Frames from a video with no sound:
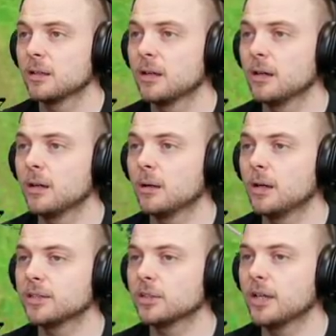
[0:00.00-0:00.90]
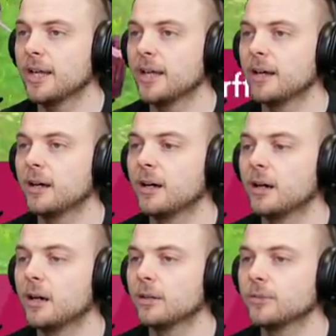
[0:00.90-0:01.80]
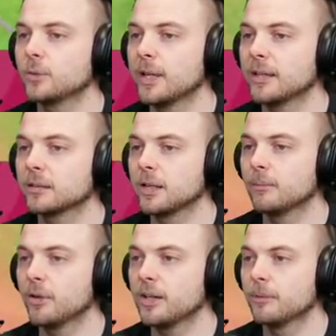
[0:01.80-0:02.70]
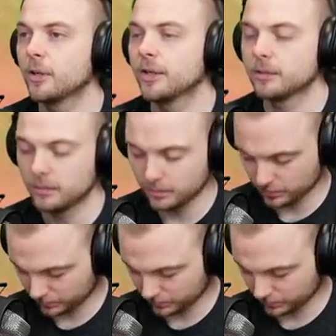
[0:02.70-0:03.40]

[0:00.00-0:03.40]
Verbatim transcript: oh he's Oh, quick. I'm not here. I'm not here. No.